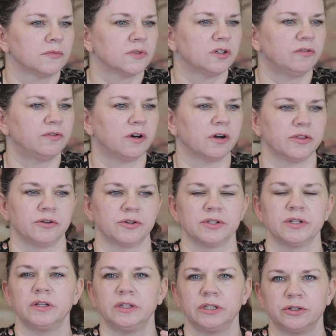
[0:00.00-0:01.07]
So far
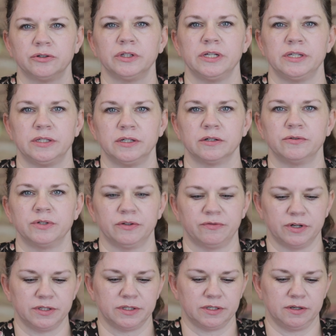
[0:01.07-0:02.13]
there's literally zero
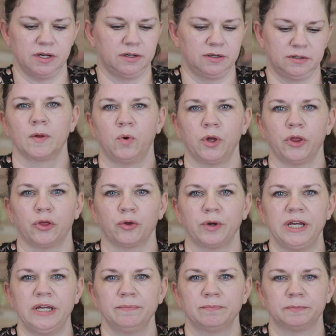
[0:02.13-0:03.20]
difference.
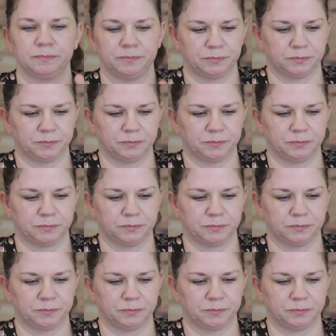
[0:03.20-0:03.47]
0.3.